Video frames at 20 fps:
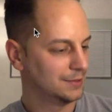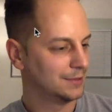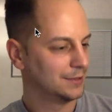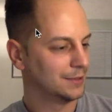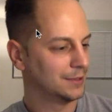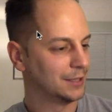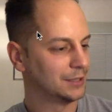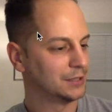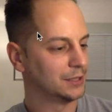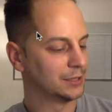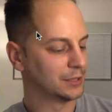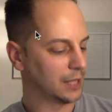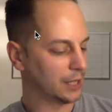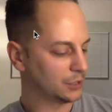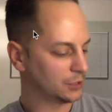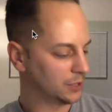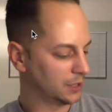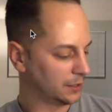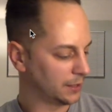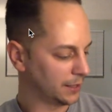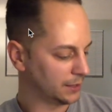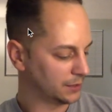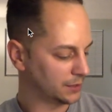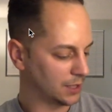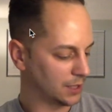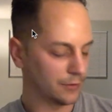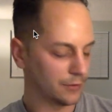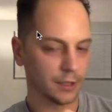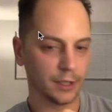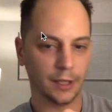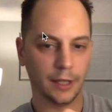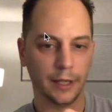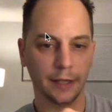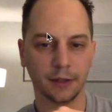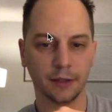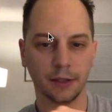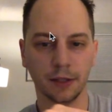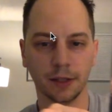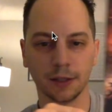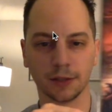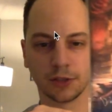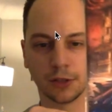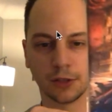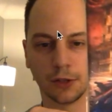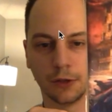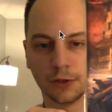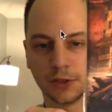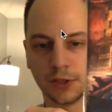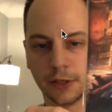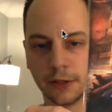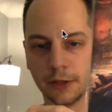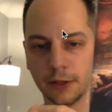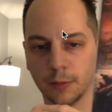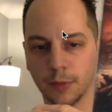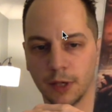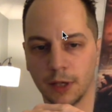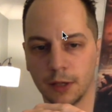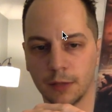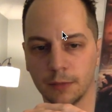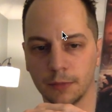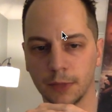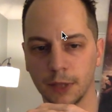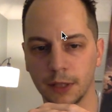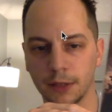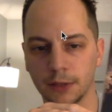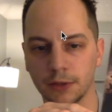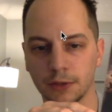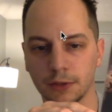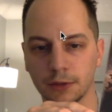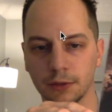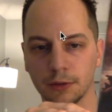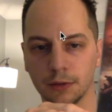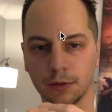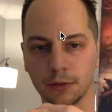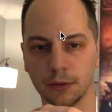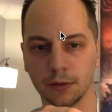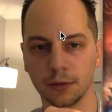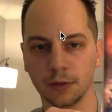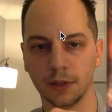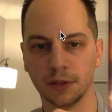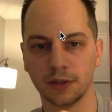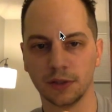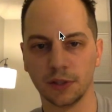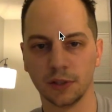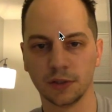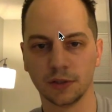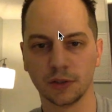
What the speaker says: This is actually a nice cover. I like the skulls here at the bottom. Nice. This is...